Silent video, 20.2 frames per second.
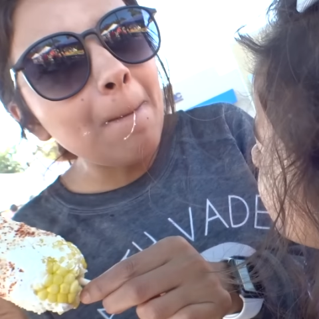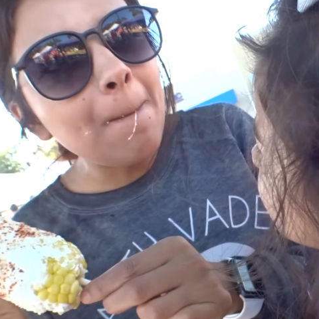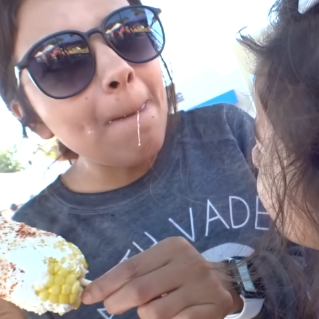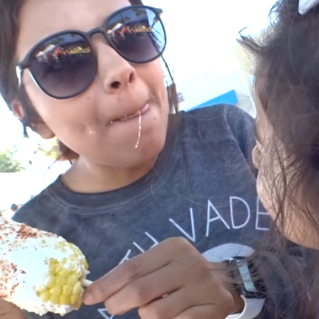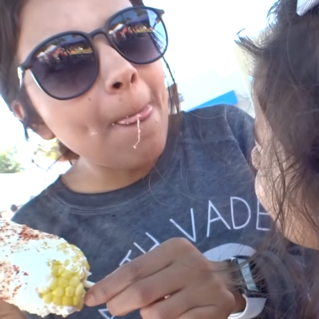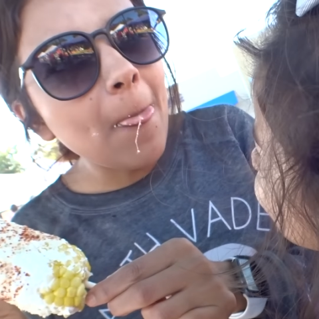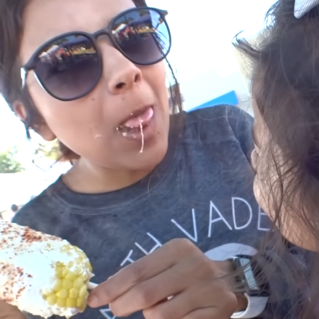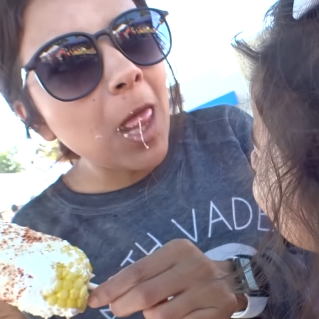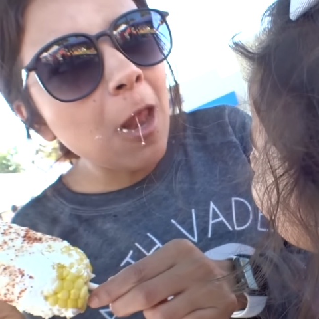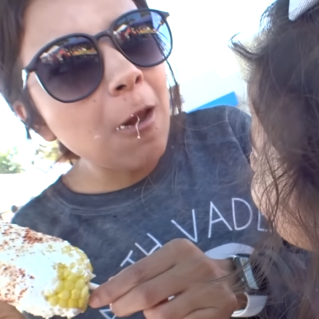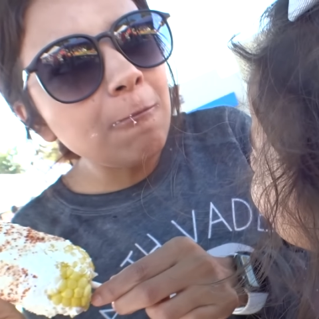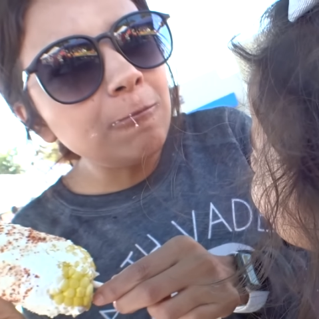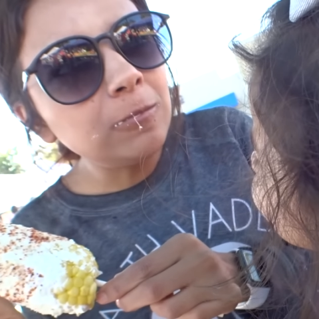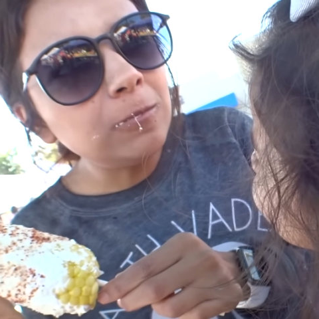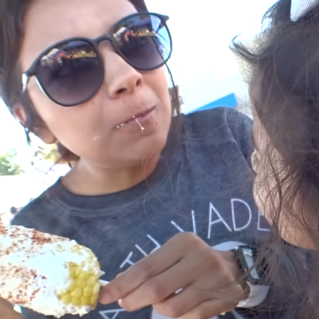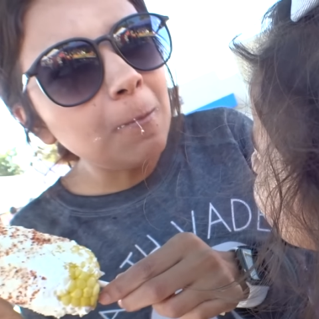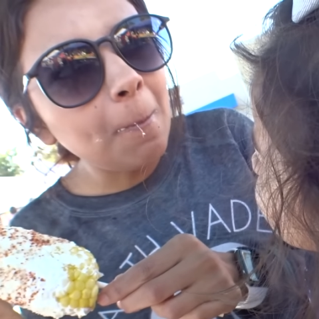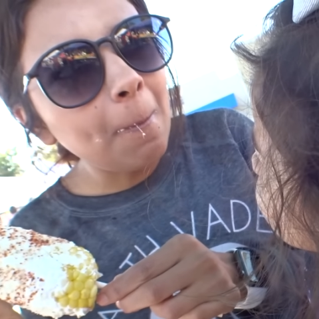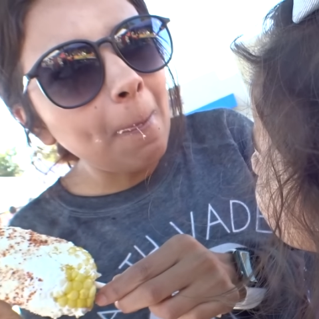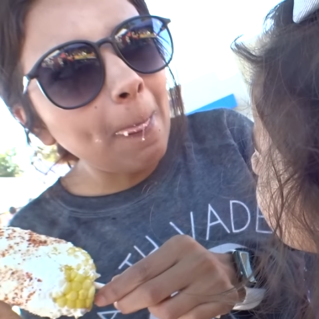Well, if anybody
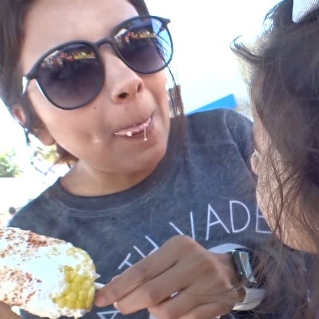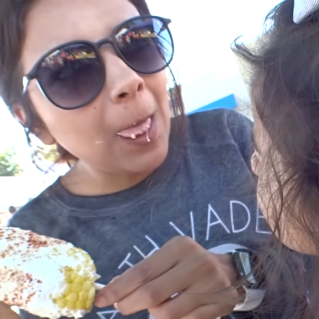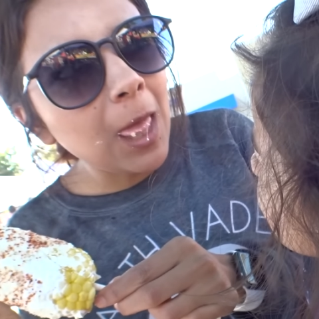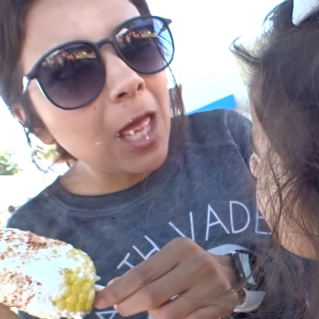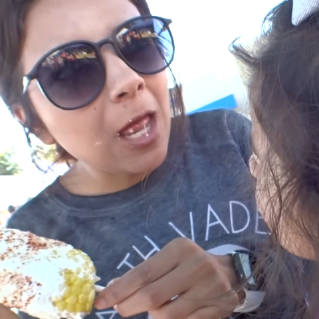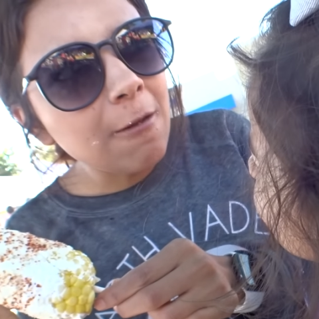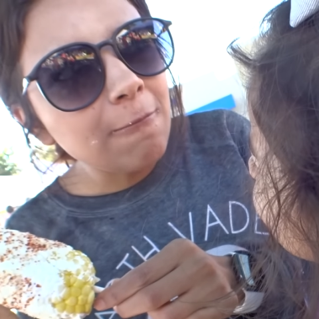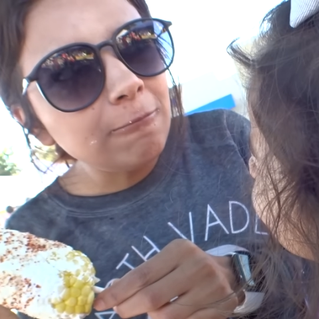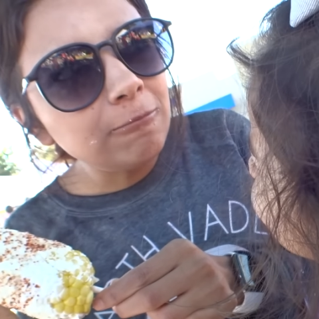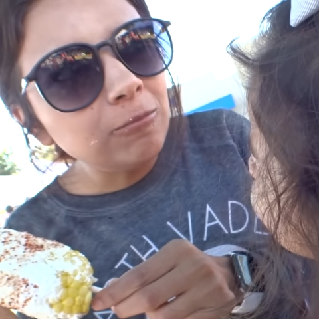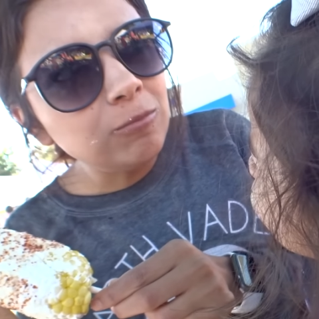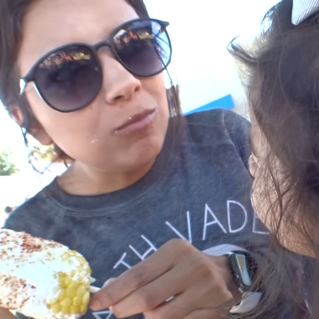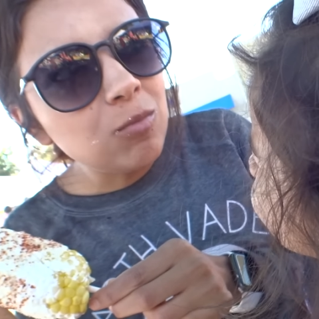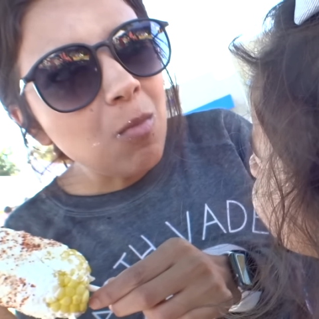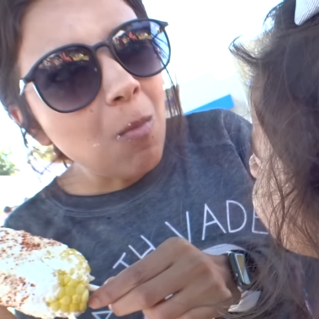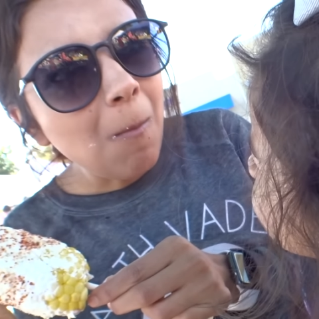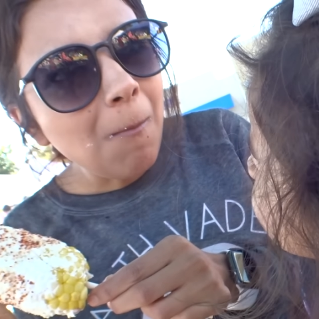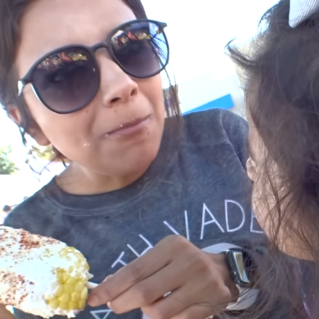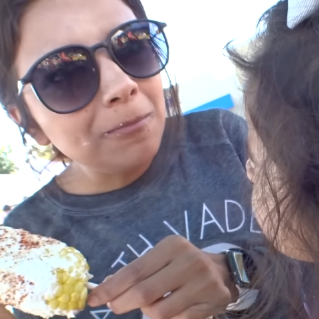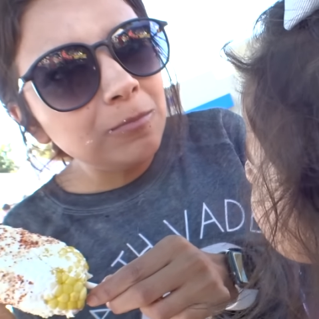was concerned
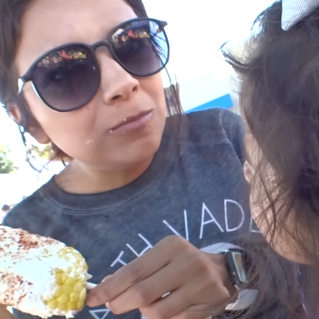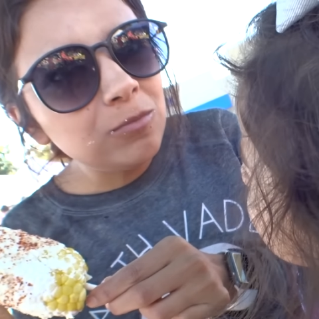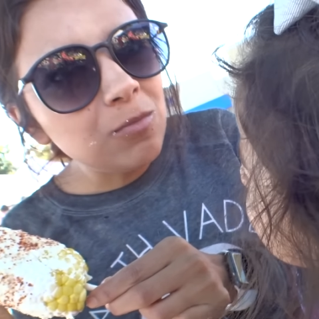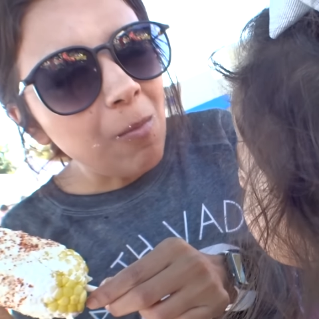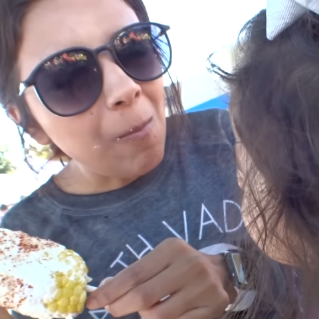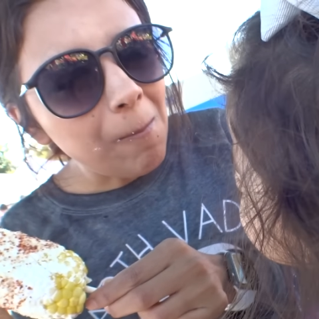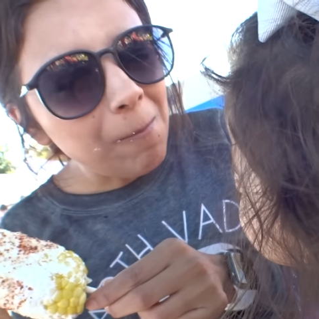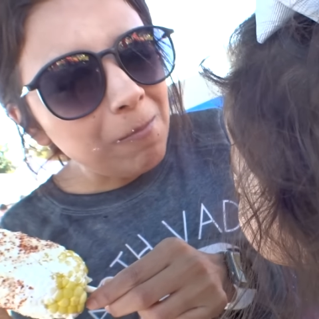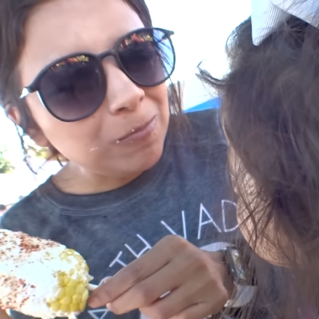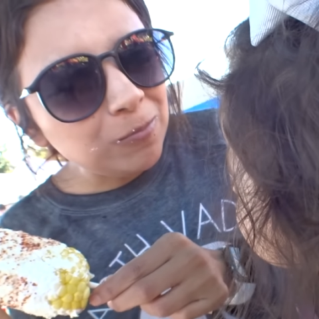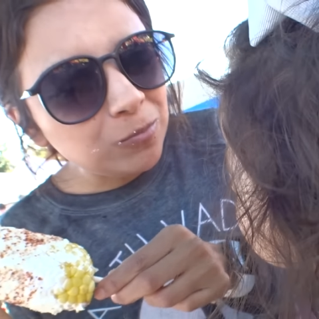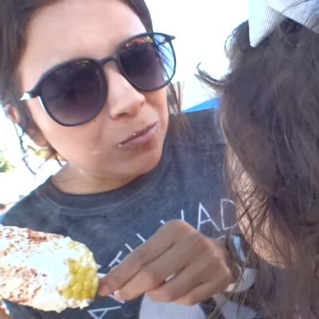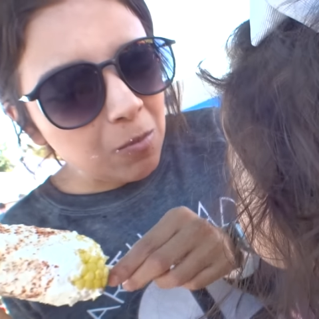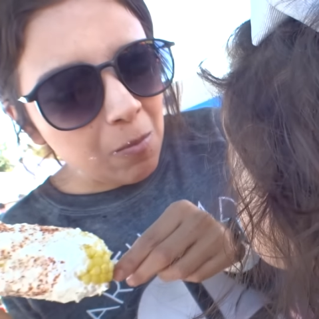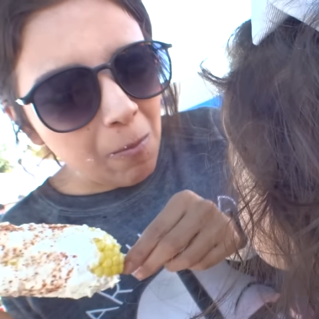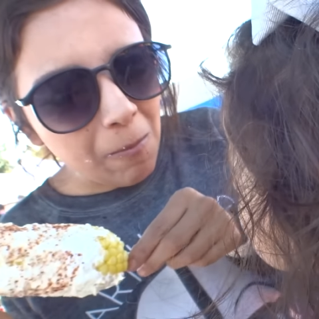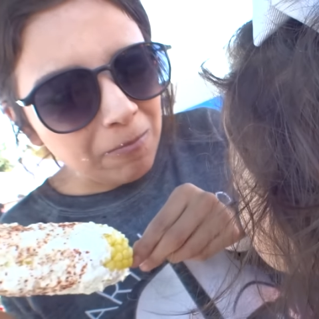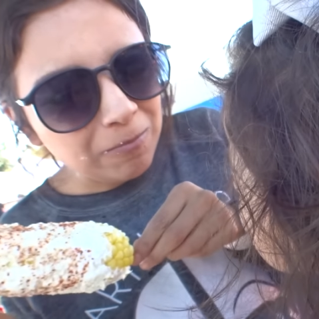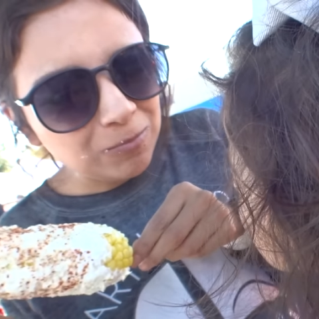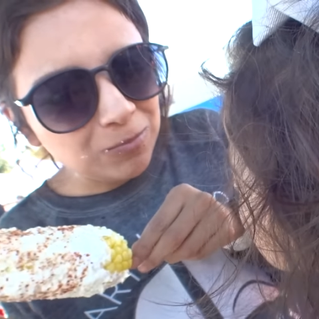before, Jedi is
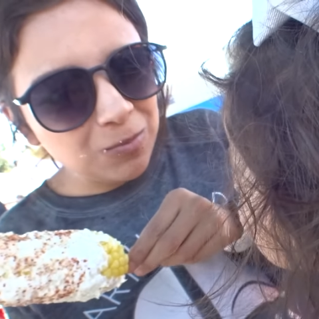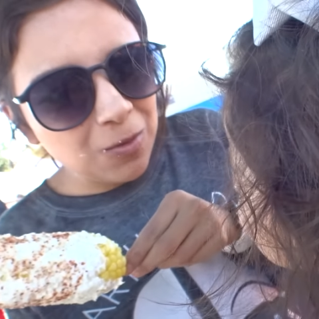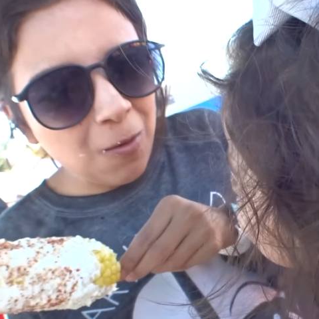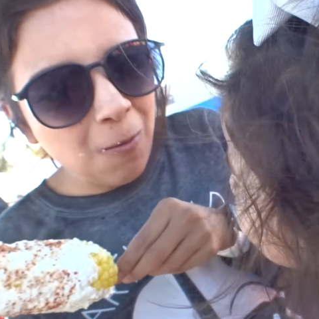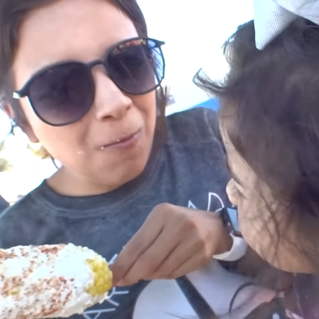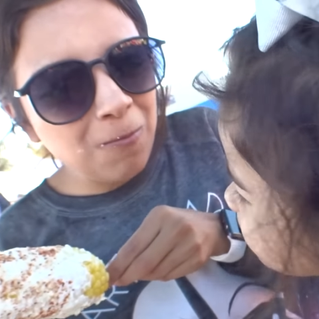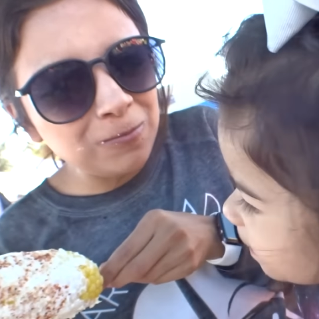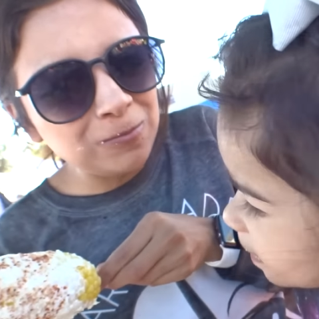my daughter.